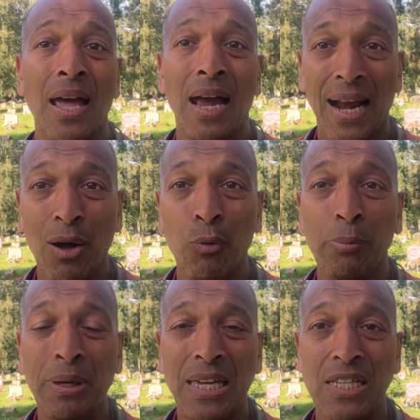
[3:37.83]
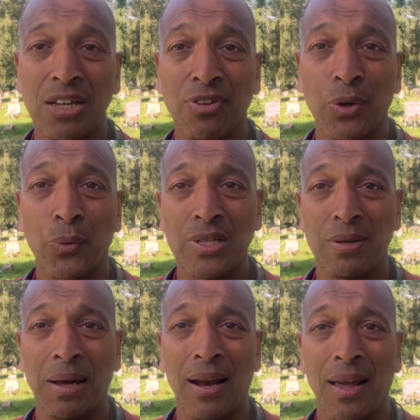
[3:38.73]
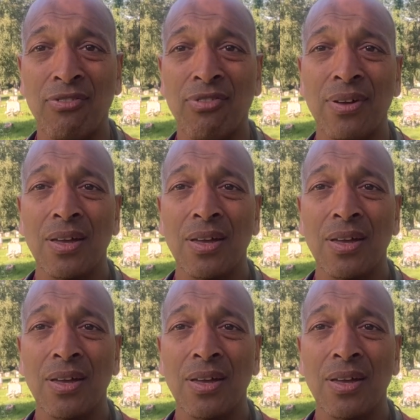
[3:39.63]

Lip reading: and I will be keto for the rest of my life,